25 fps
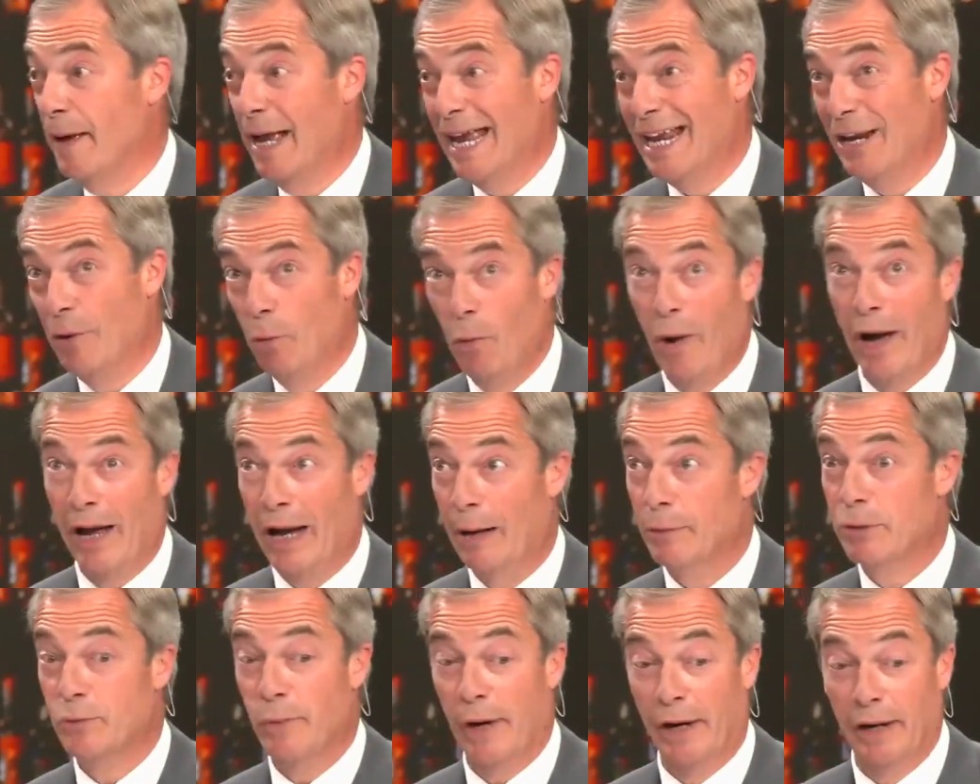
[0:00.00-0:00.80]
I
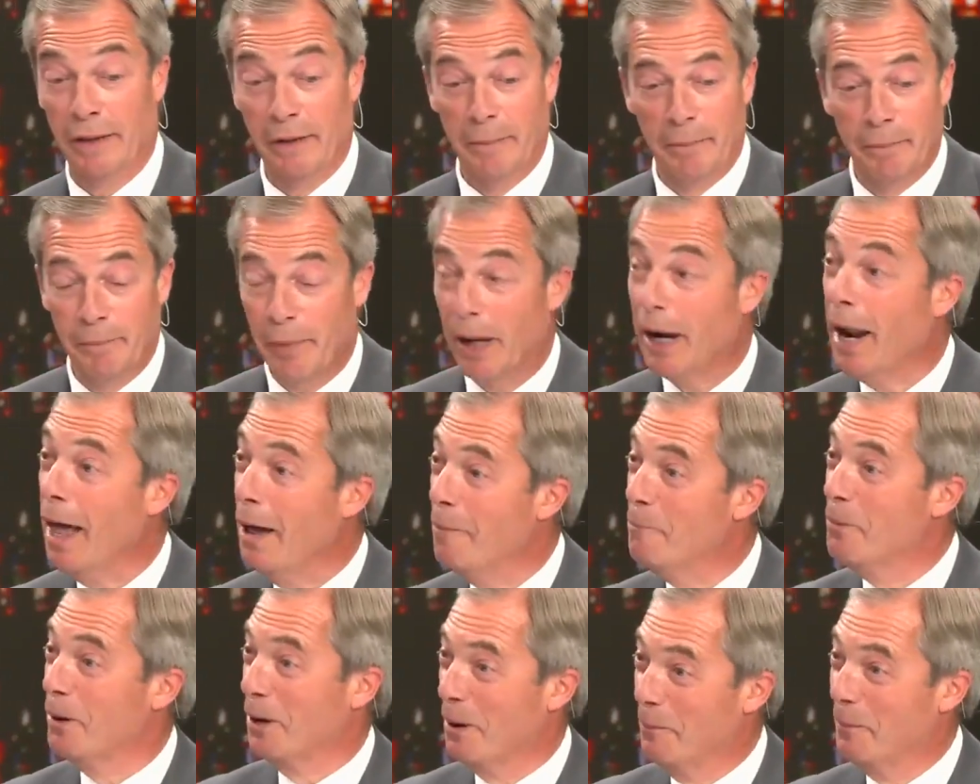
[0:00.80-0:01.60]
was one of them.
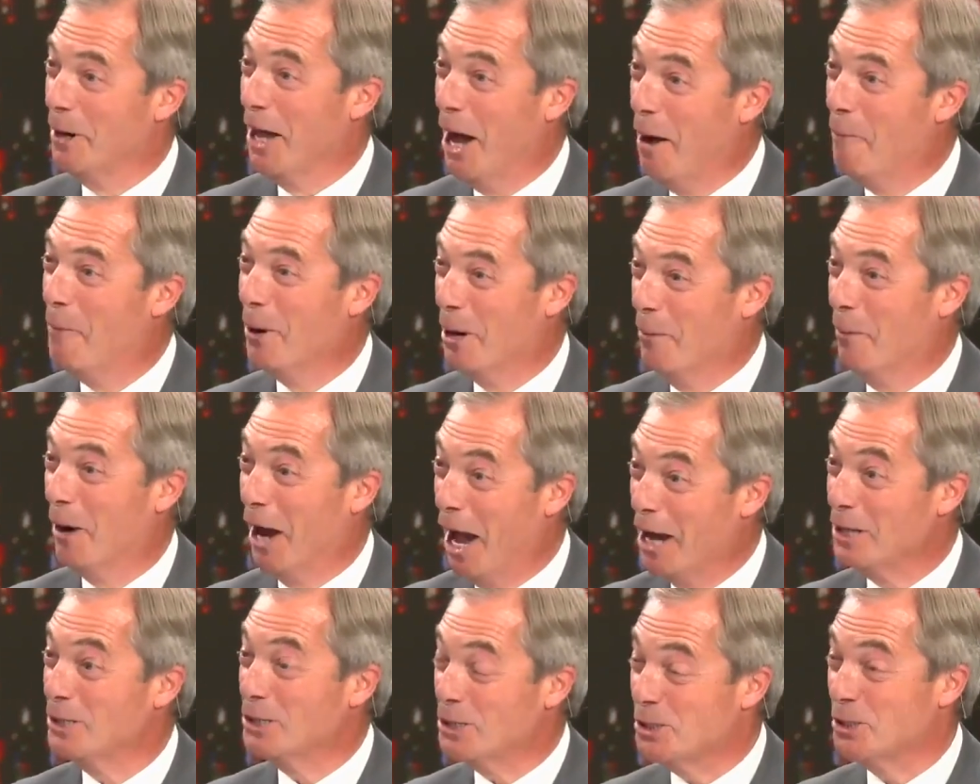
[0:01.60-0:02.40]

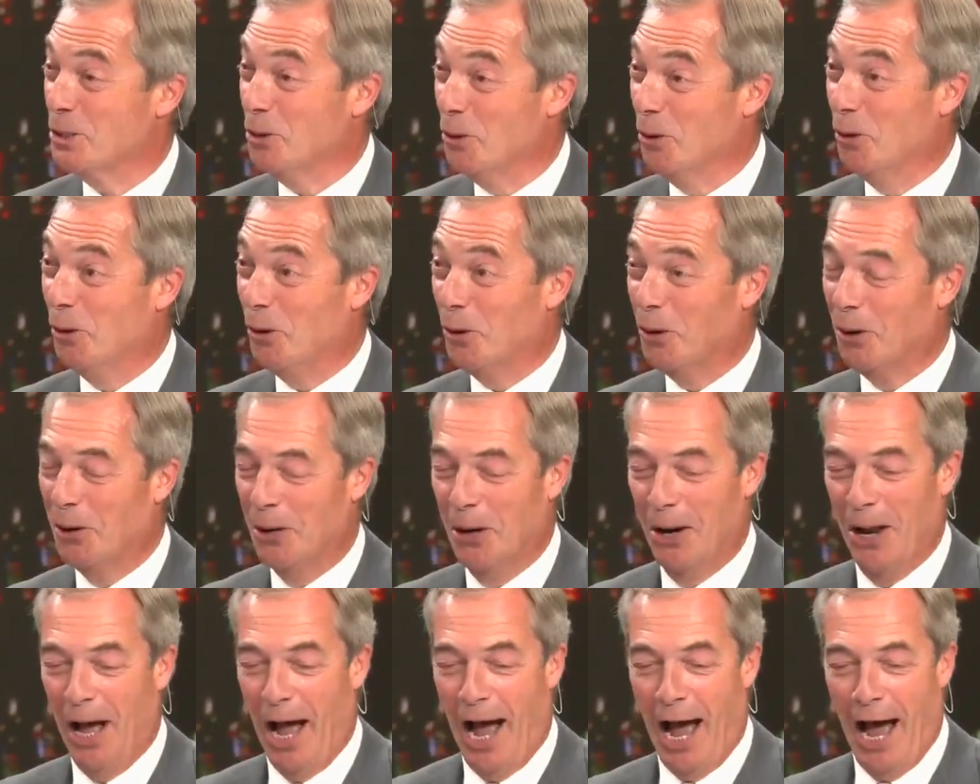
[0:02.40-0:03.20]
But I
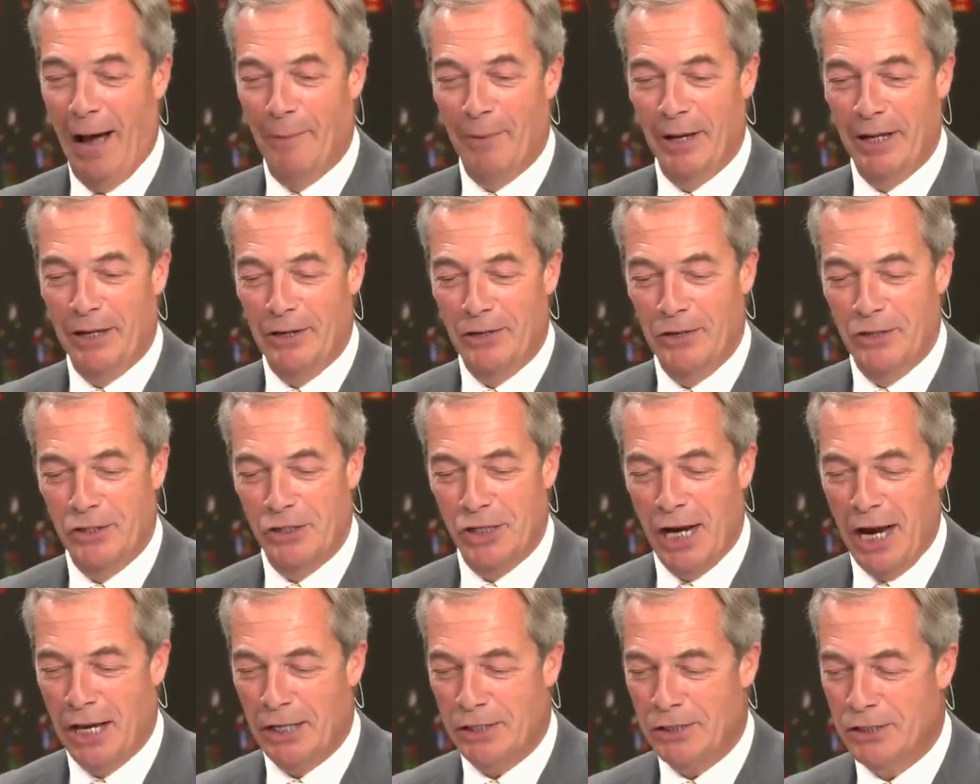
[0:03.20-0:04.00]
saw, I
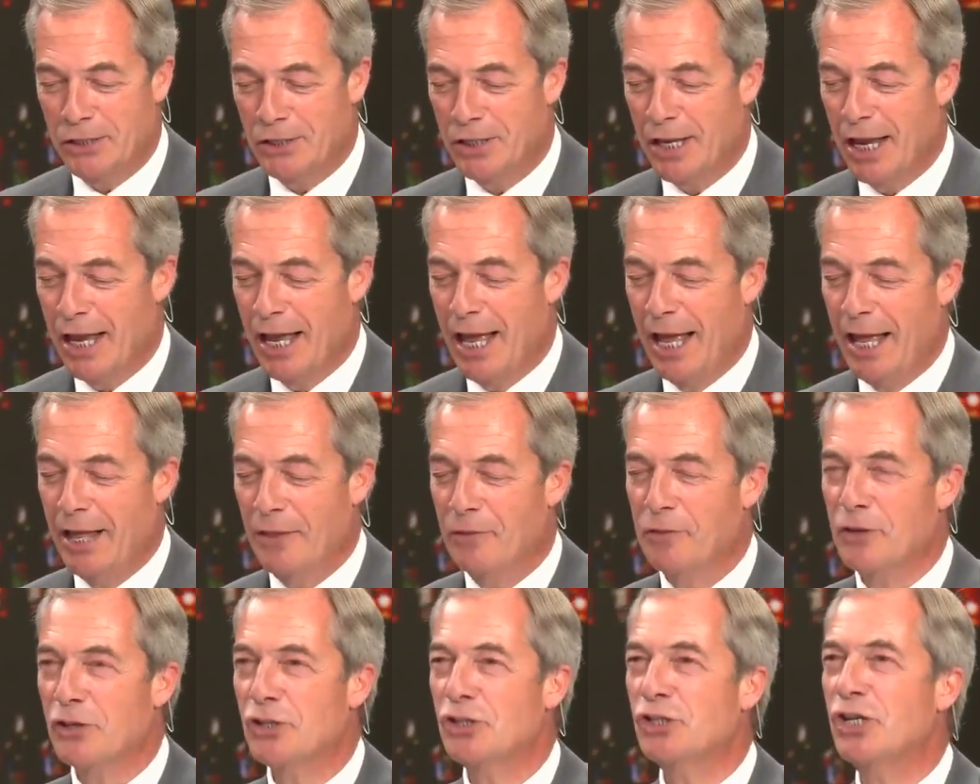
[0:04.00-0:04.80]
mean, just
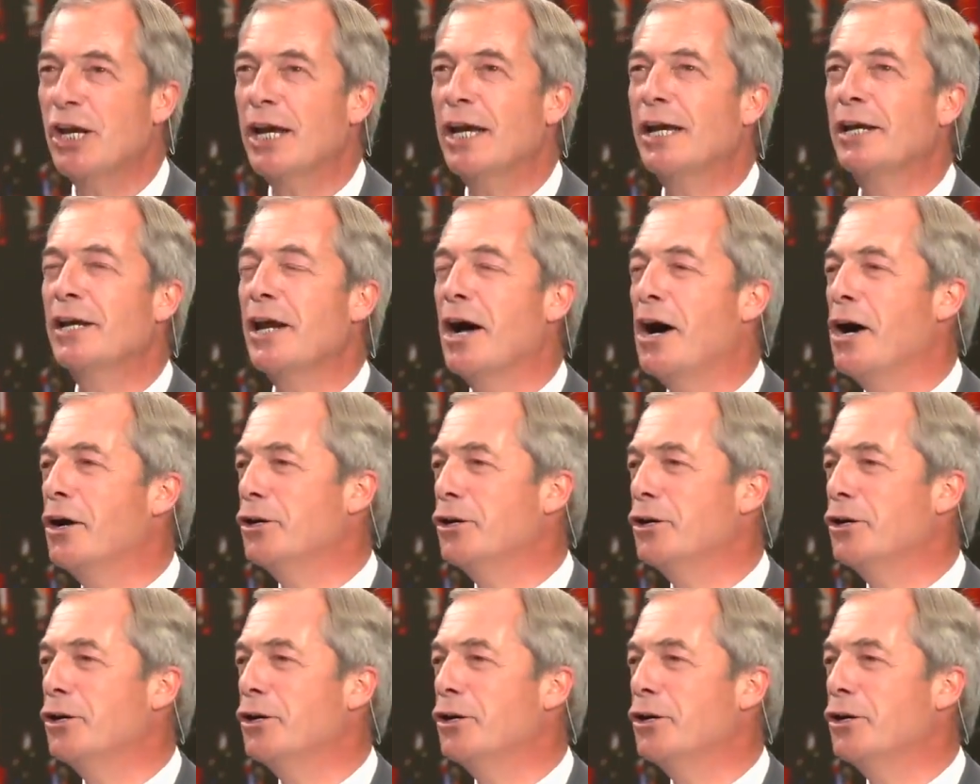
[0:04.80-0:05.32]
the sheer